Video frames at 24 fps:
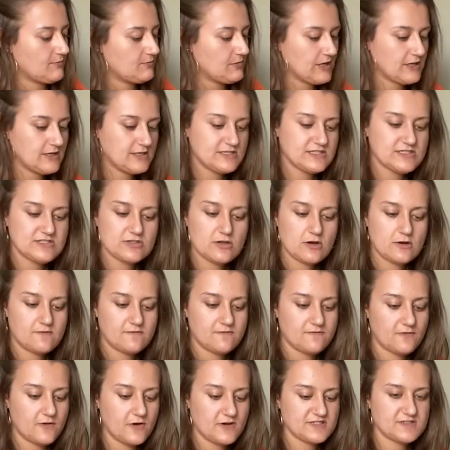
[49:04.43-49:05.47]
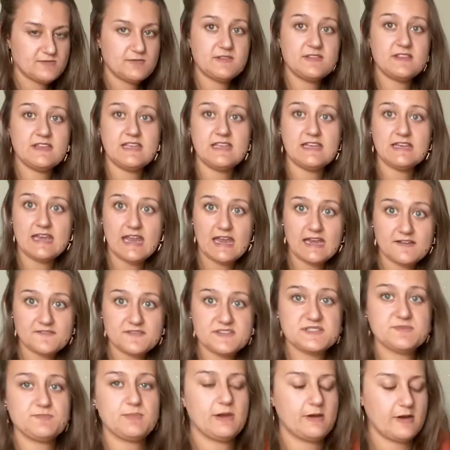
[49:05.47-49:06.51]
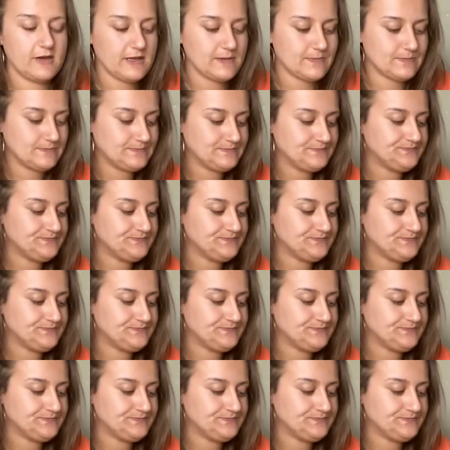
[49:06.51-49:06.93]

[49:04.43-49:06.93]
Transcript: We're gonna start first with the Native Spirit.